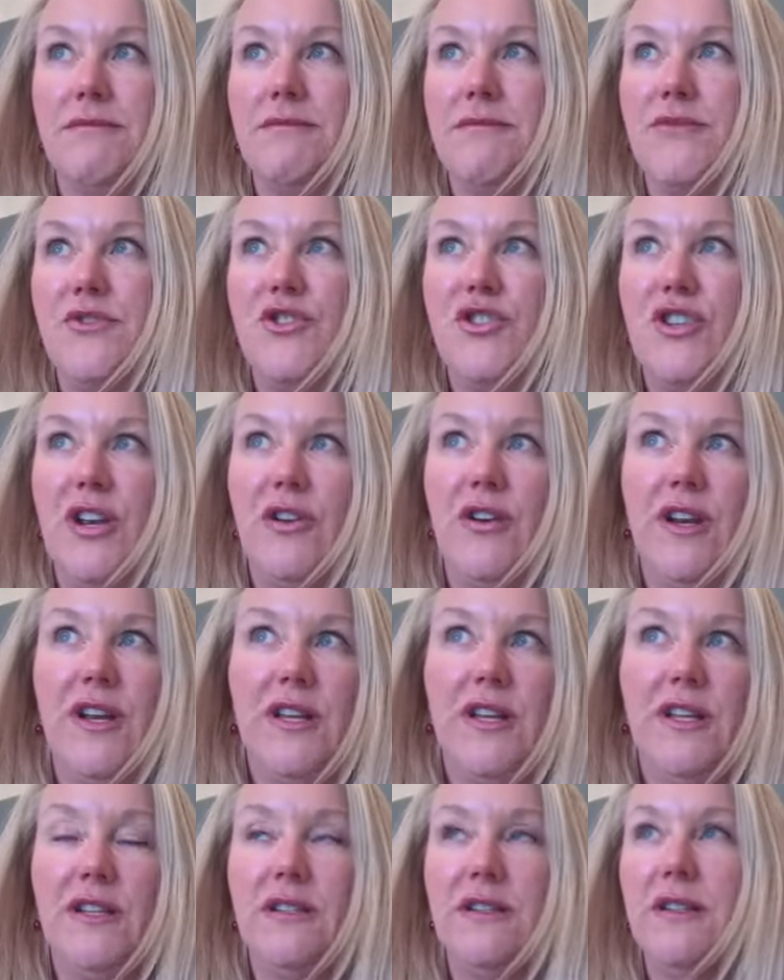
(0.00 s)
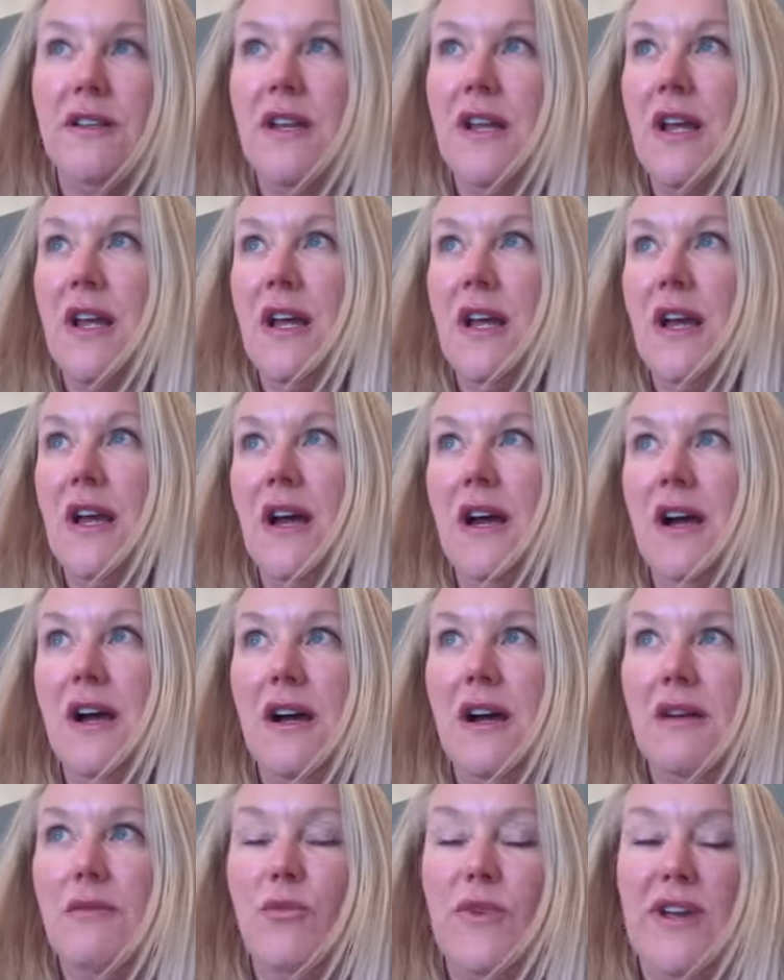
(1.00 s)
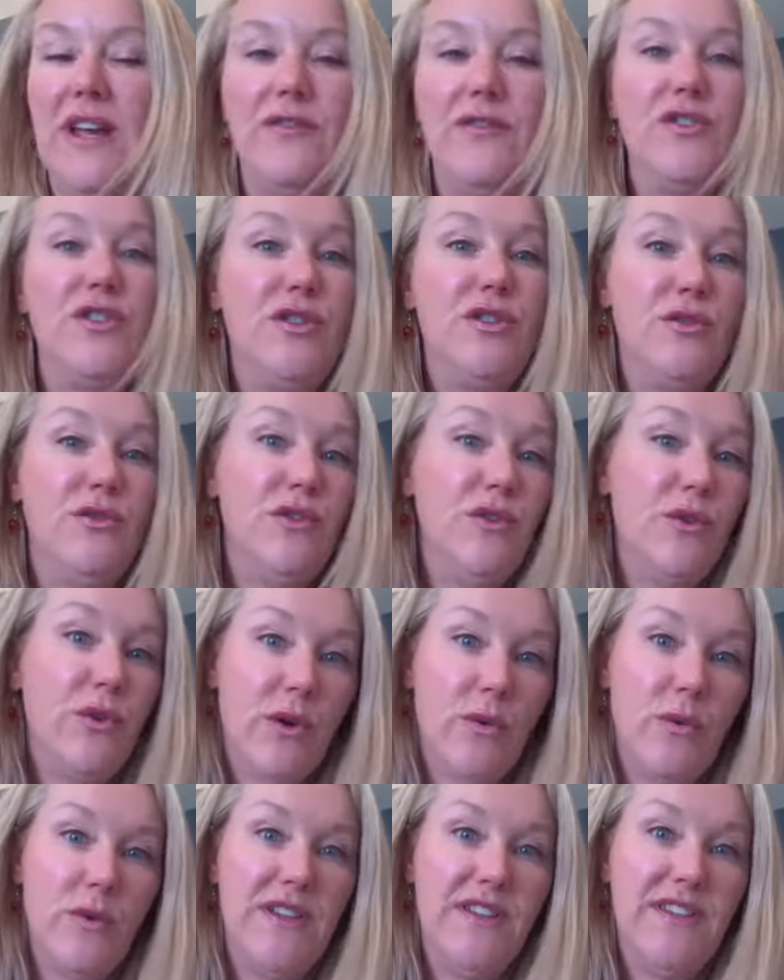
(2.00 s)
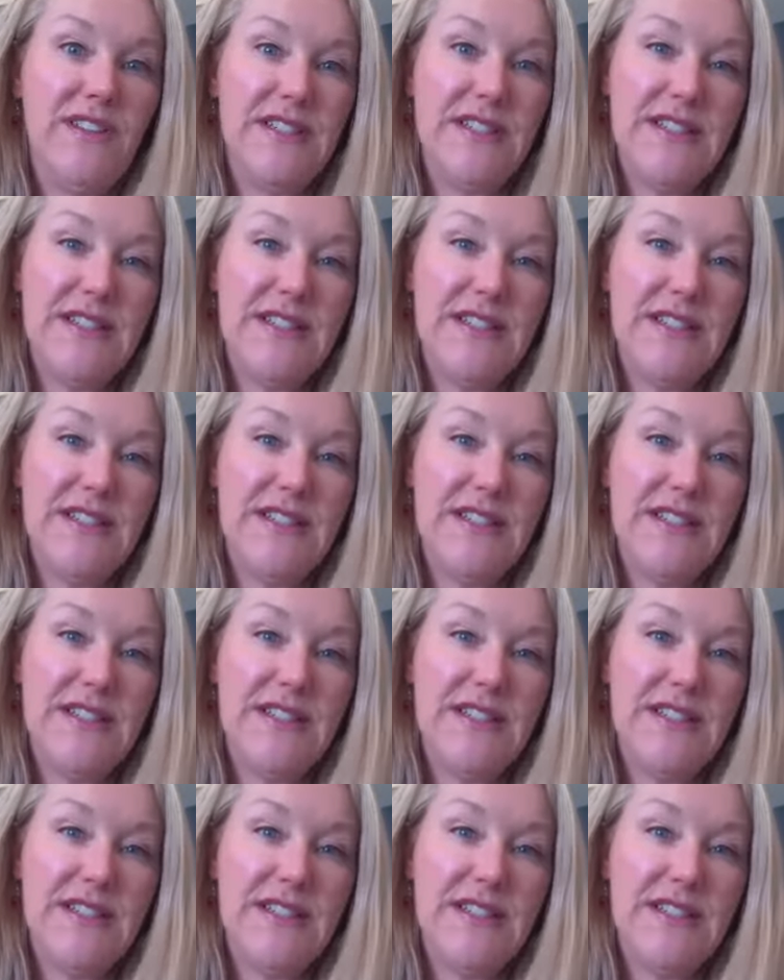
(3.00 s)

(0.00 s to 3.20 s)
Sheridan, we have 2 newer ones in